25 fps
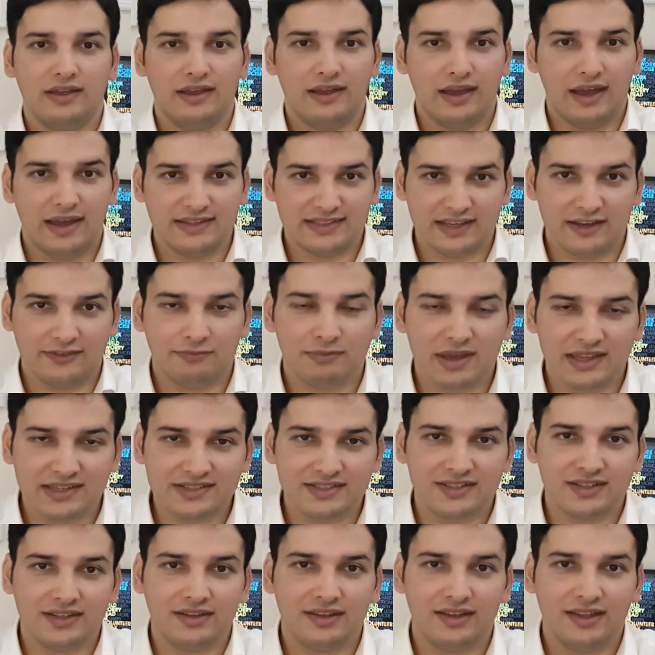As I've
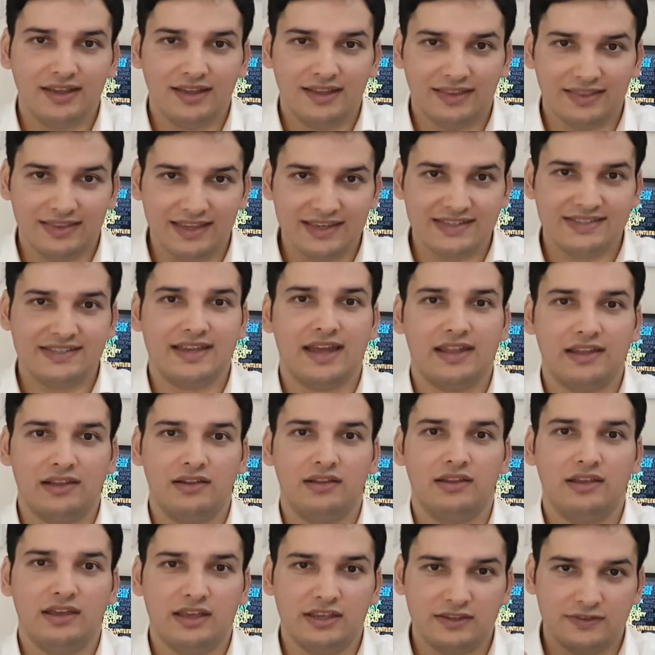mentioned, this
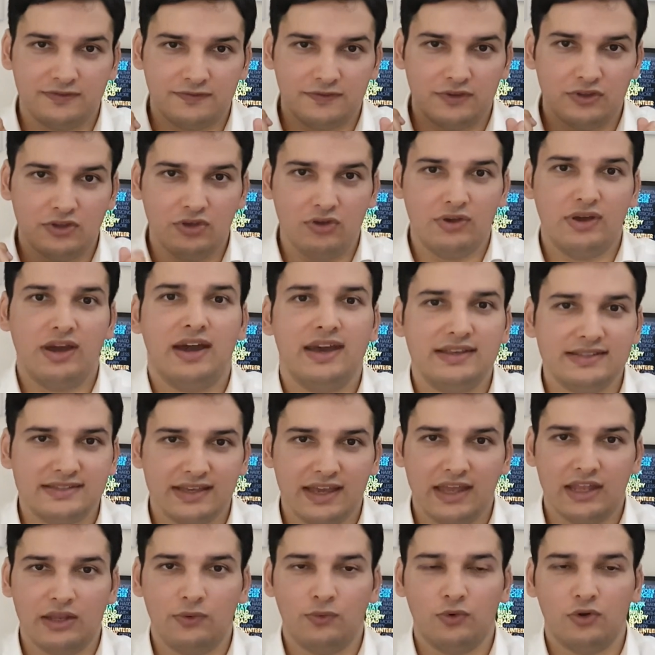channel is for you guys,
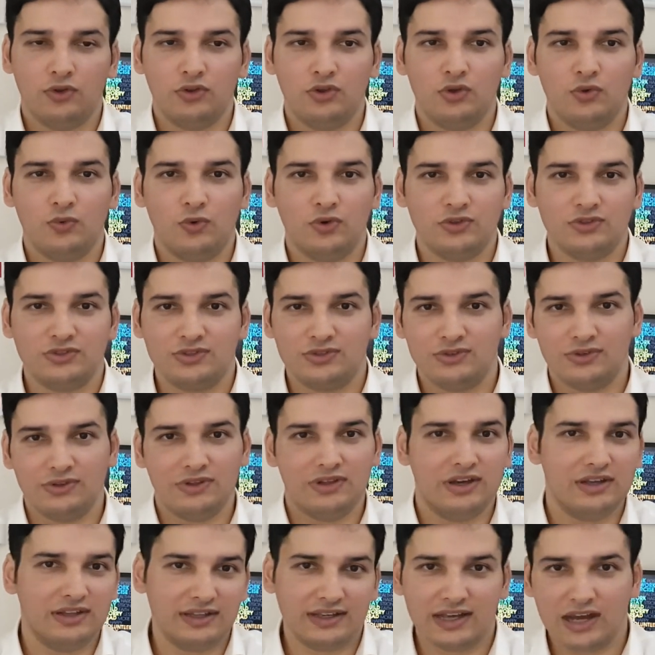anyone who wants to
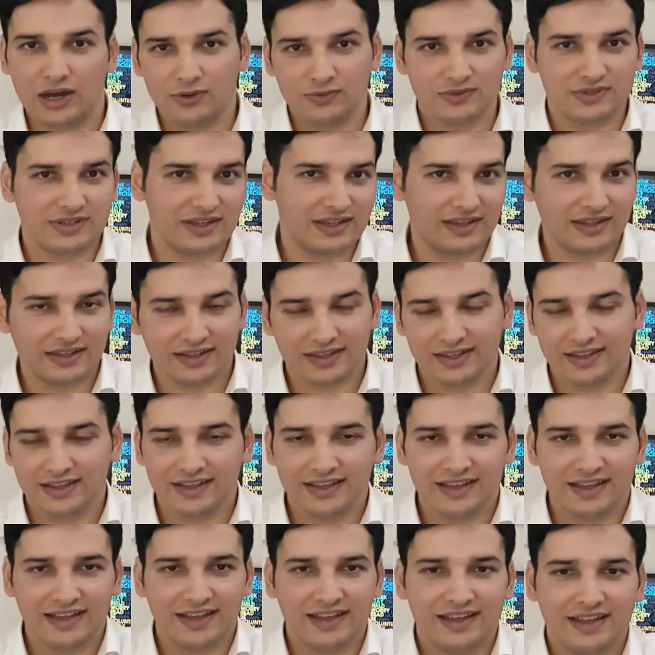learn accounting.
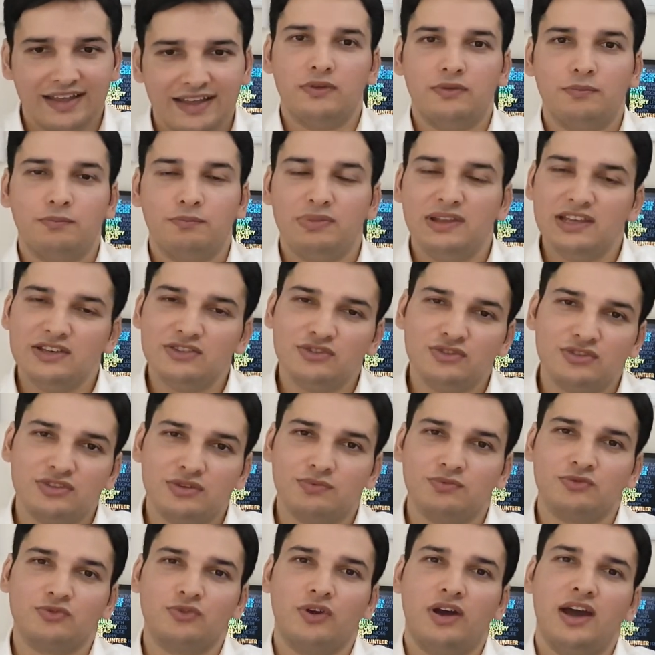Please do
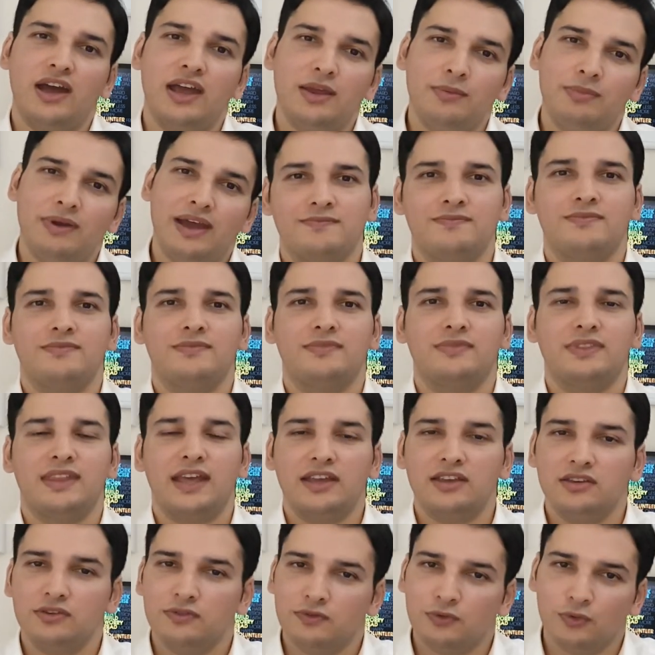subscribe.
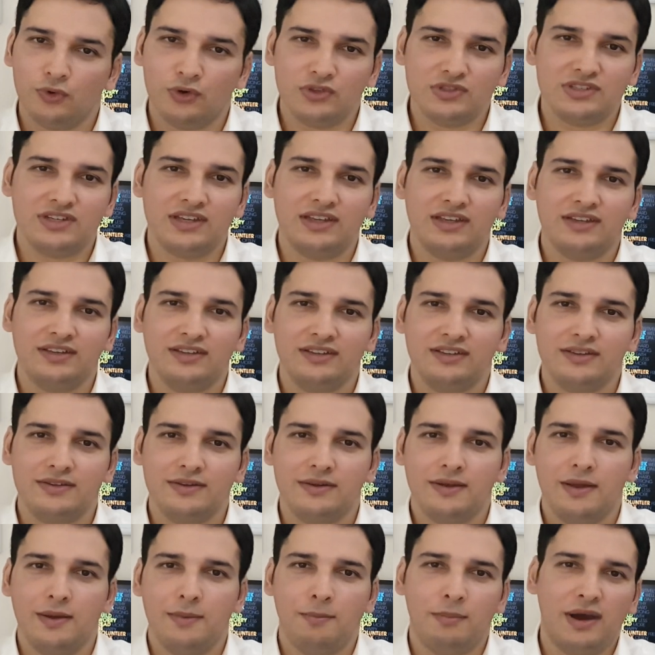Thank you for watching.
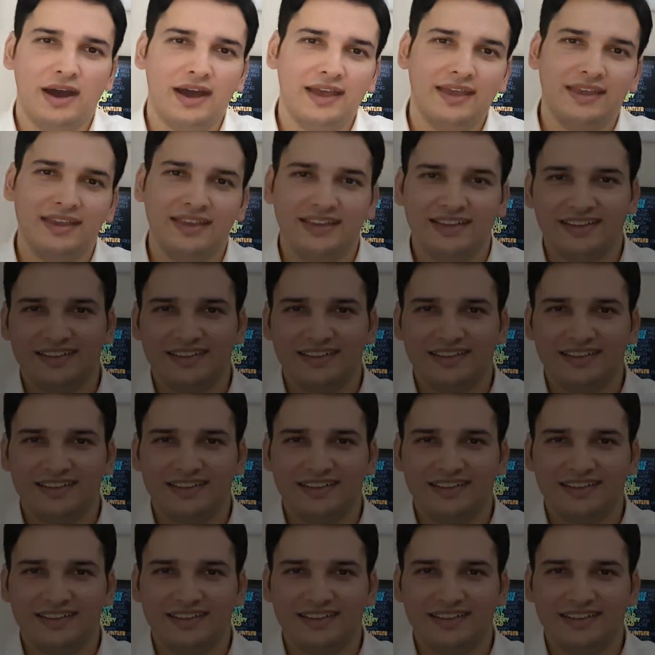Bye.